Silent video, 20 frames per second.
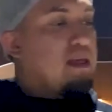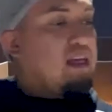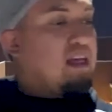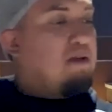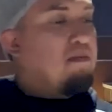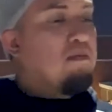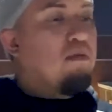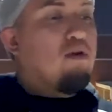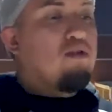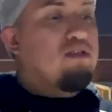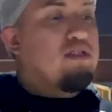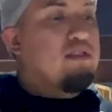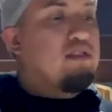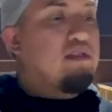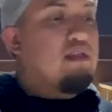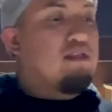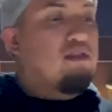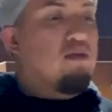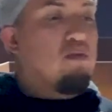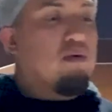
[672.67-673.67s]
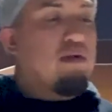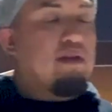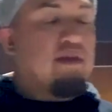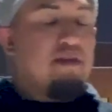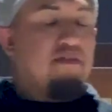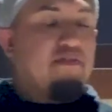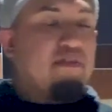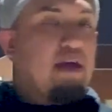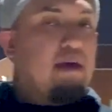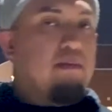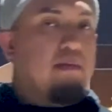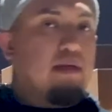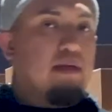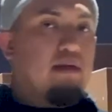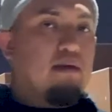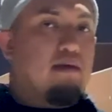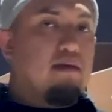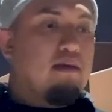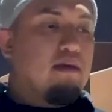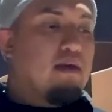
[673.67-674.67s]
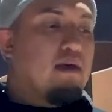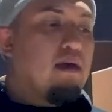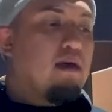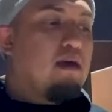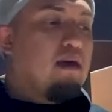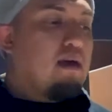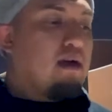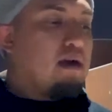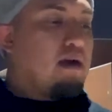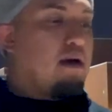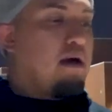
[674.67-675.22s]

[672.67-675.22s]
emotions doesn't run in the family.